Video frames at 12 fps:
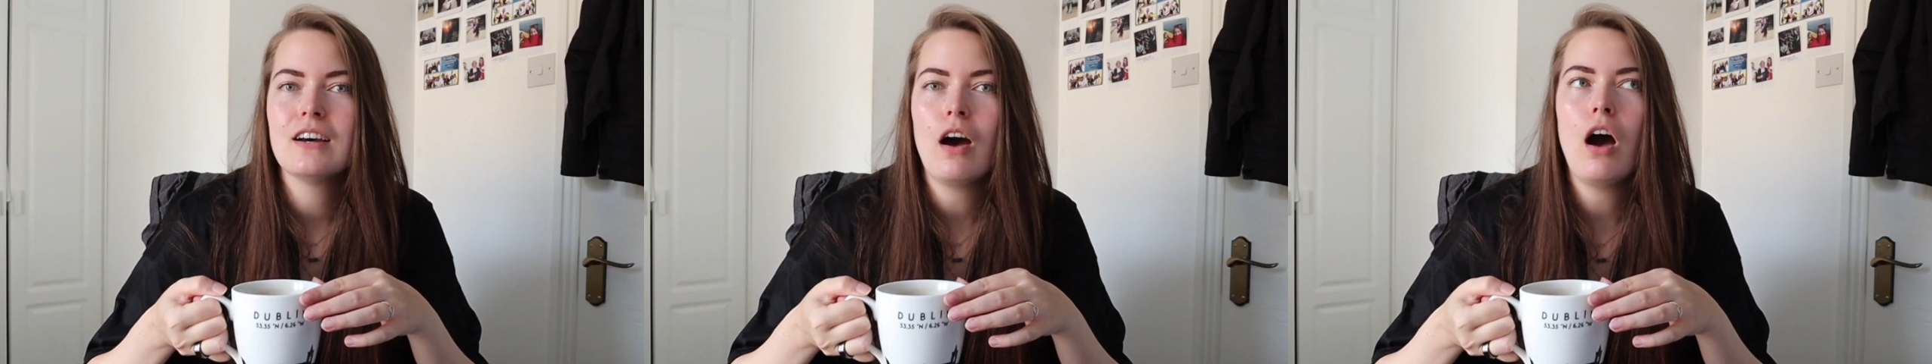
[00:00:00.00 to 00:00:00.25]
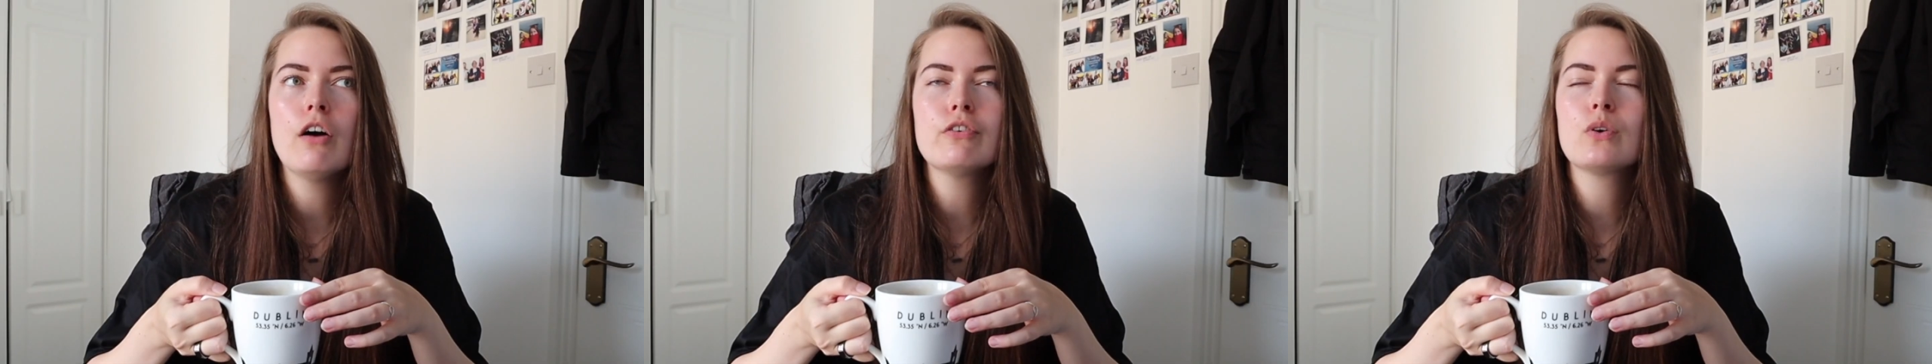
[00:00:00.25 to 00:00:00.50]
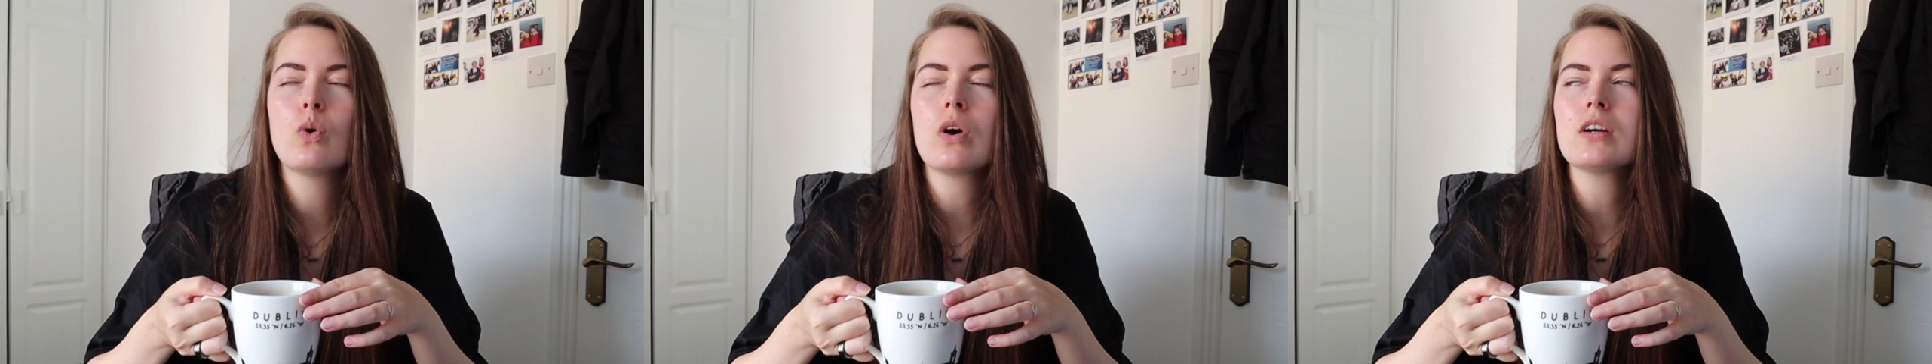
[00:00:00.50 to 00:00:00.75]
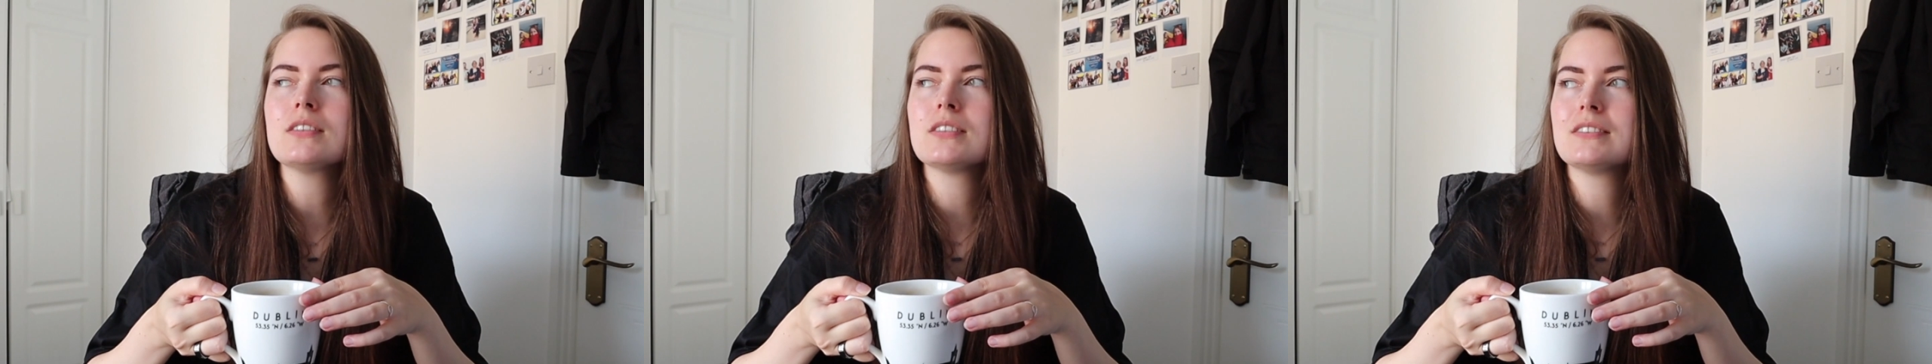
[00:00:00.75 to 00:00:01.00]
of
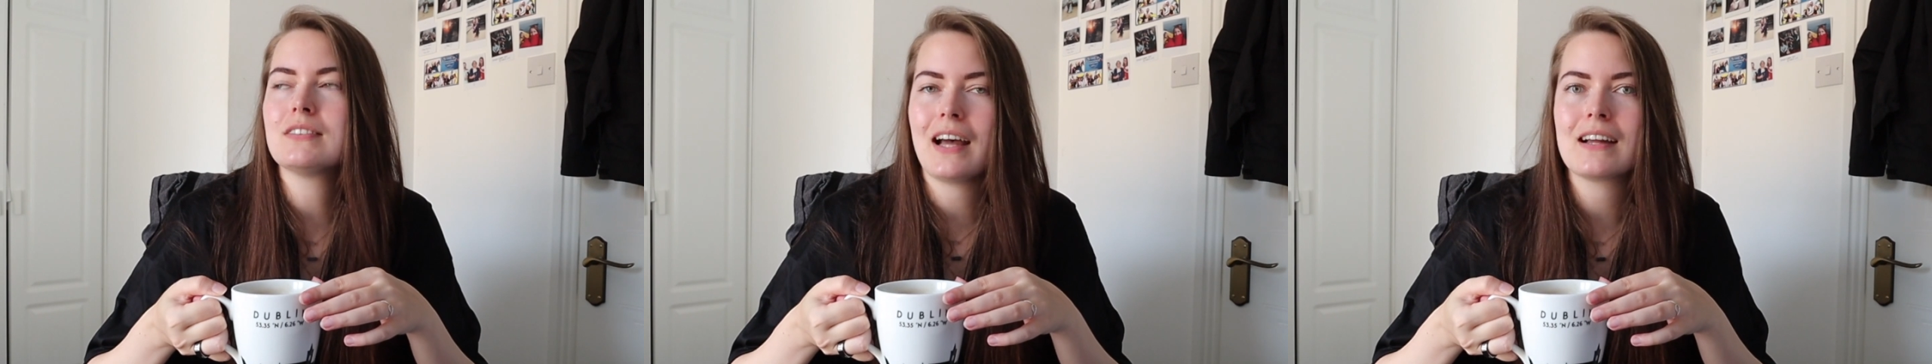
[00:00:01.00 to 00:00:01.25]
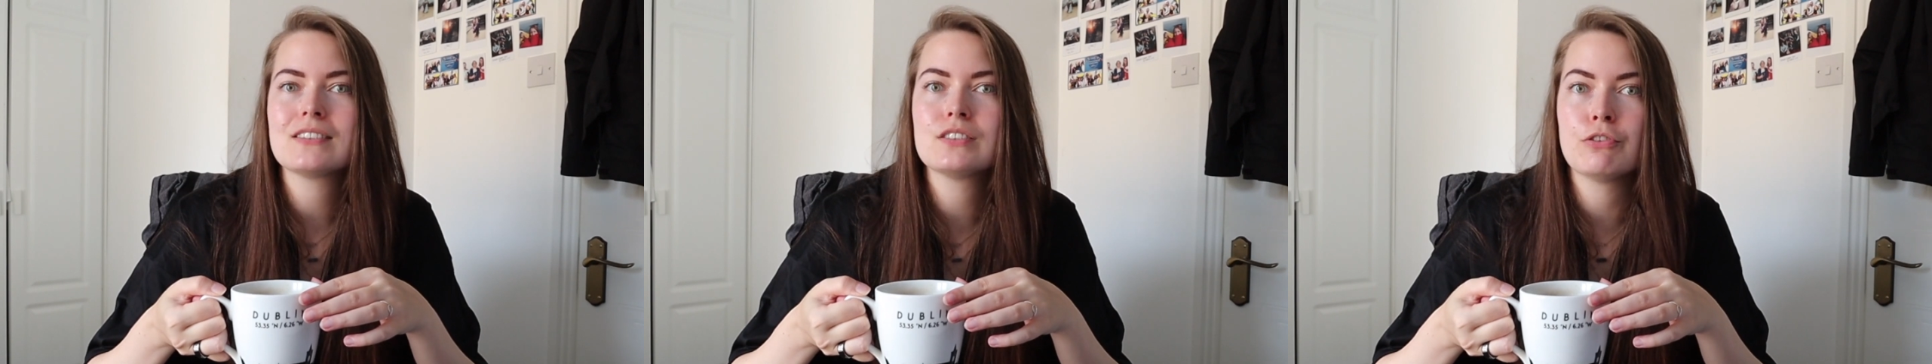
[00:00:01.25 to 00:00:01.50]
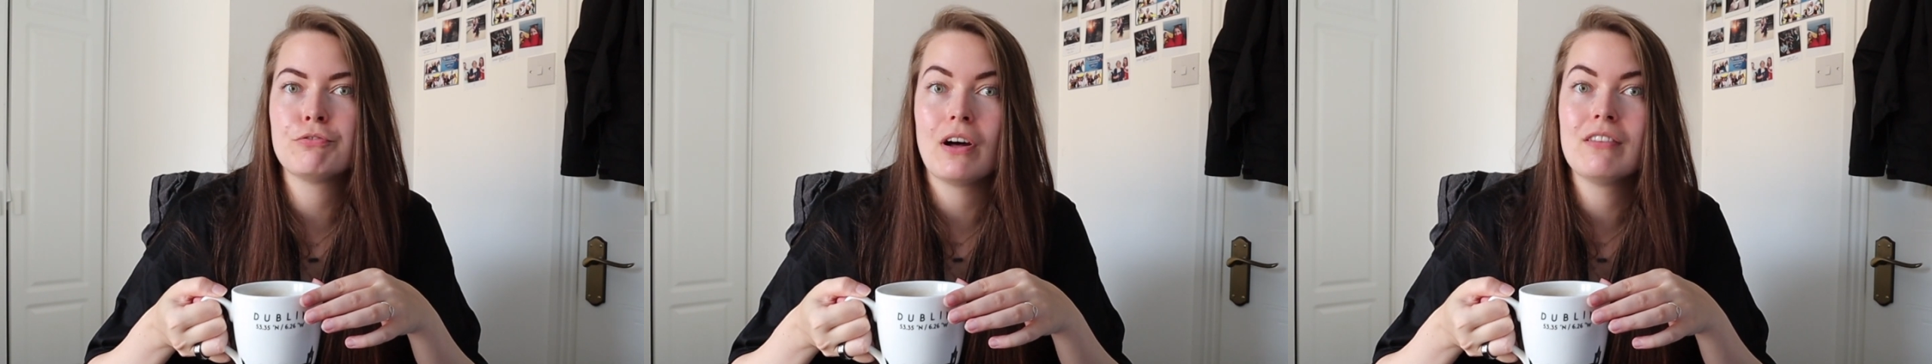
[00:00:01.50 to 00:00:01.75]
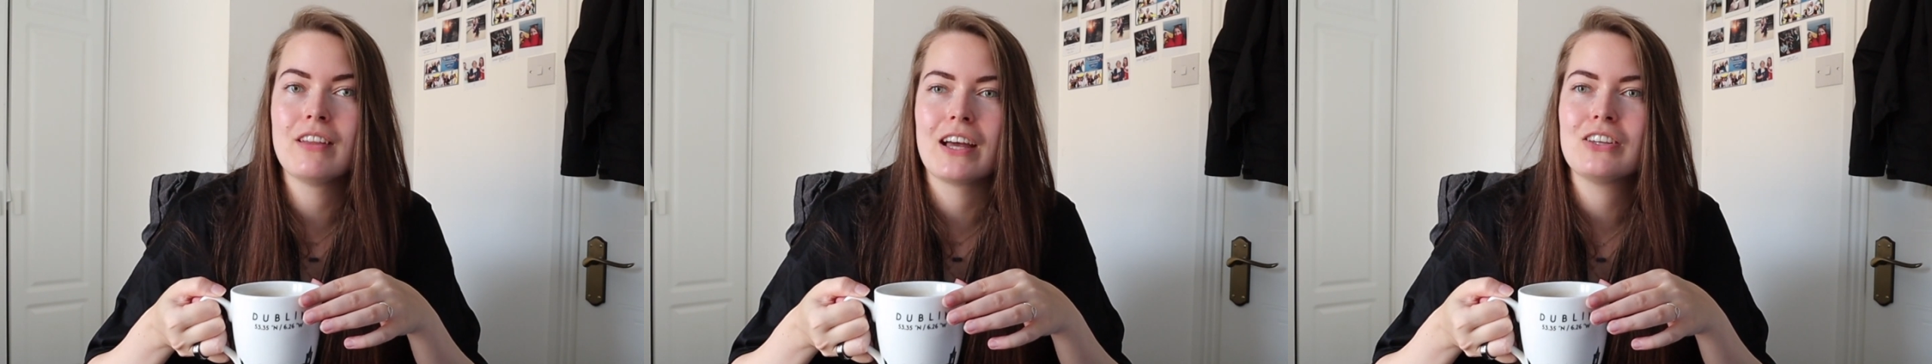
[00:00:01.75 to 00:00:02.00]
course that's the
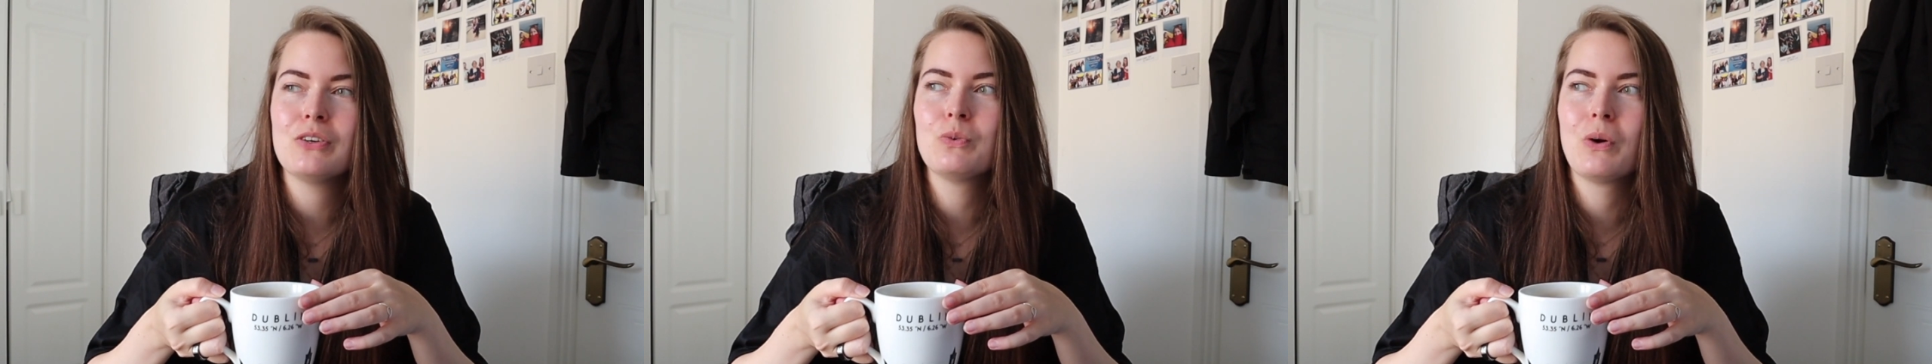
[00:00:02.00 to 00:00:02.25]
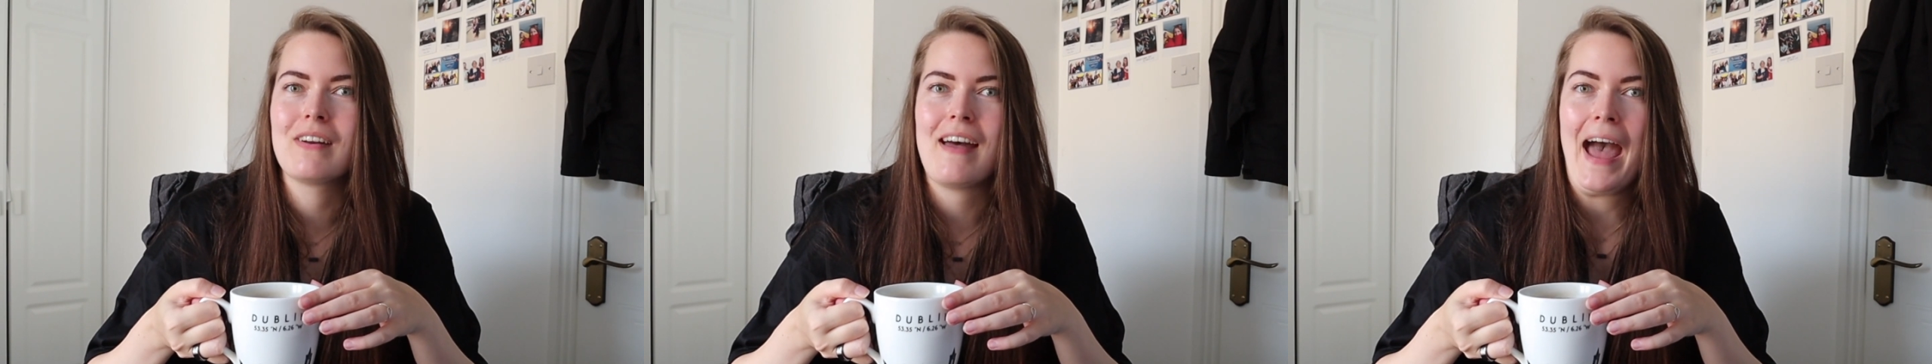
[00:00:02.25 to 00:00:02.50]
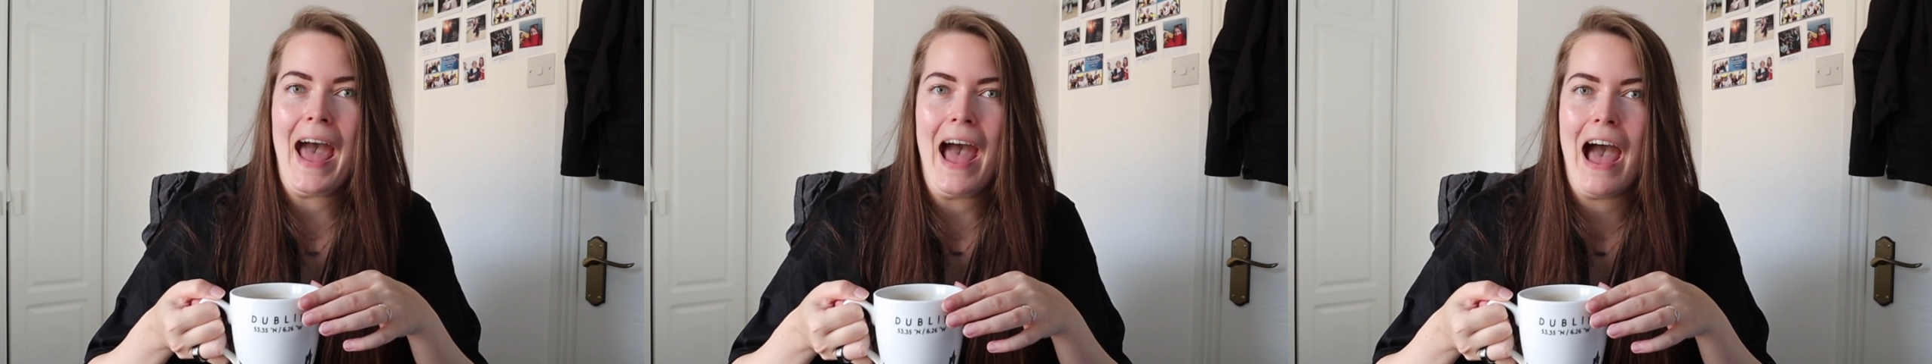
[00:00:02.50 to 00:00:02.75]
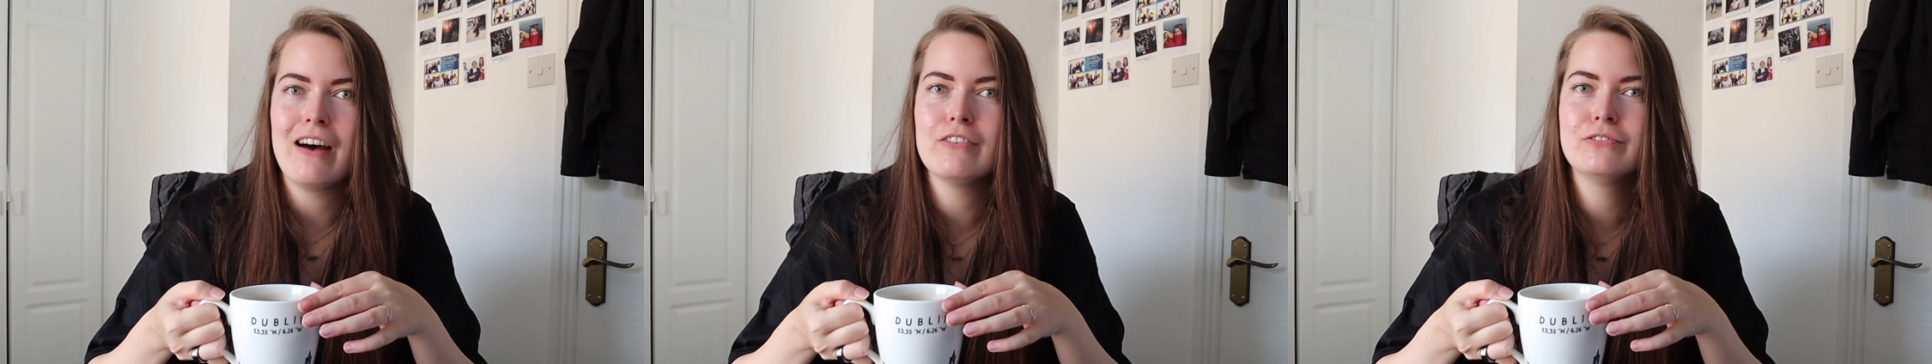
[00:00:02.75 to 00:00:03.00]
fun that you want to
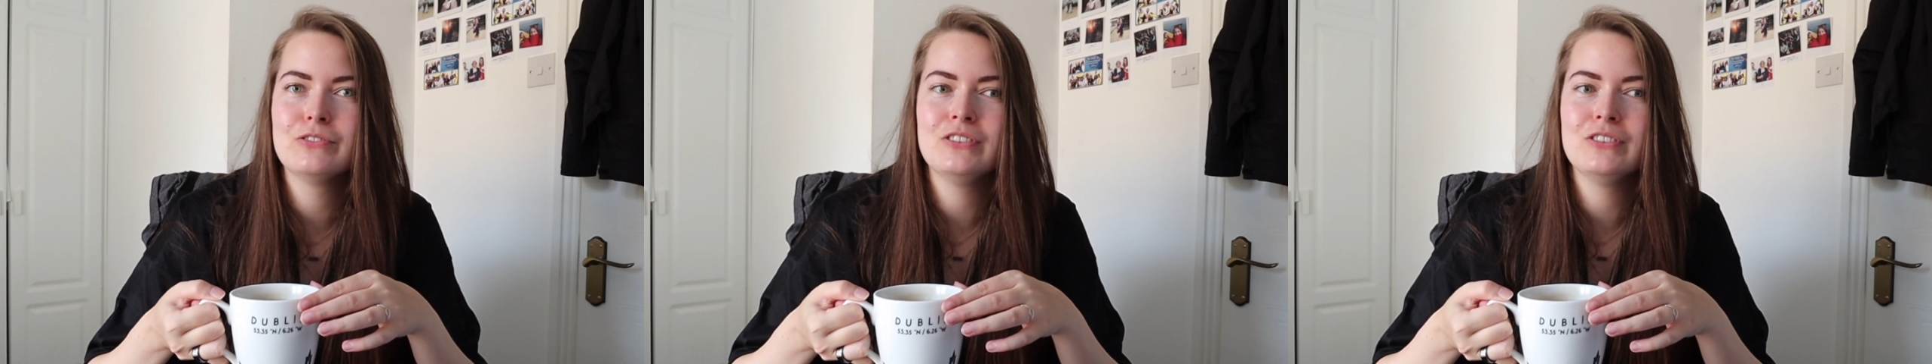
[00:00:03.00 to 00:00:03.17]
have,